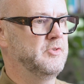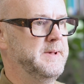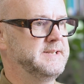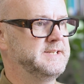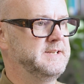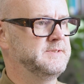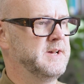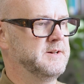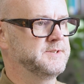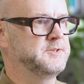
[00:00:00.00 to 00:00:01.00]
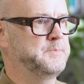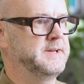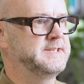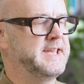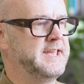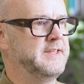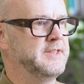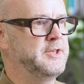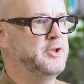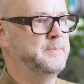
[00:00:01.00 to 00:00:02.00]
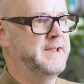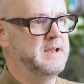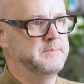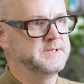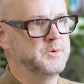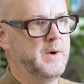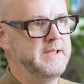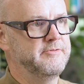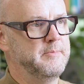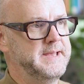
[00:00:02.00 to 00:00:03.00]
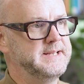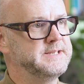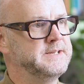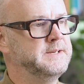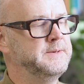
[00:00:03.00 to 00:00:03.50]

repetitive tasks by taking the human element away from it.